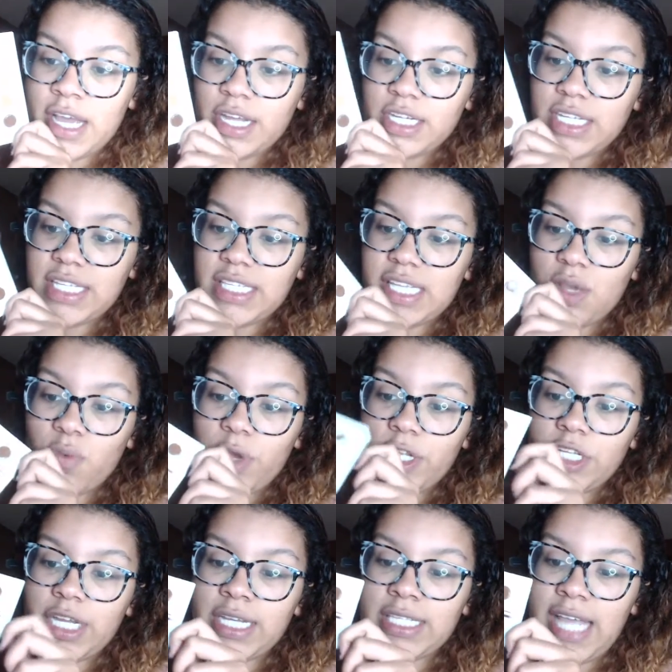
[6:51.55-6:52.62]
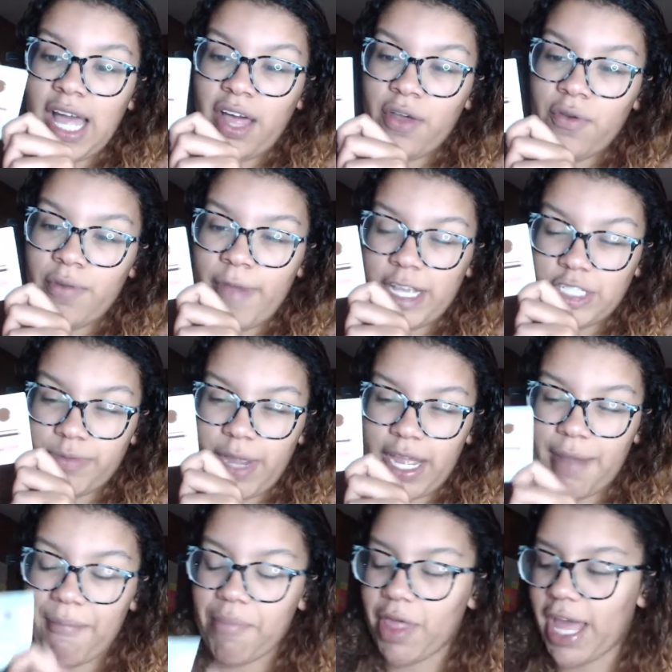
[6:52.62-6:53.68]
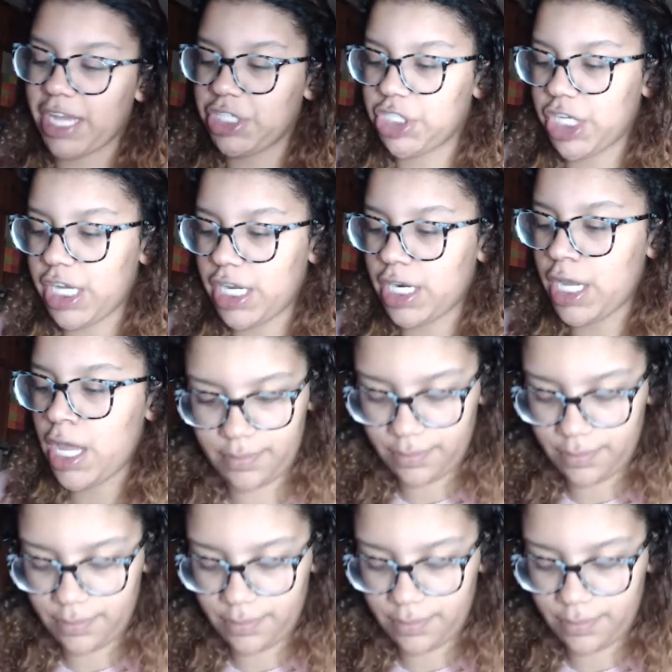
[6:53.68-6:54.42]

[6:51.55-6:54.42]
to see which exactly would match my complexion.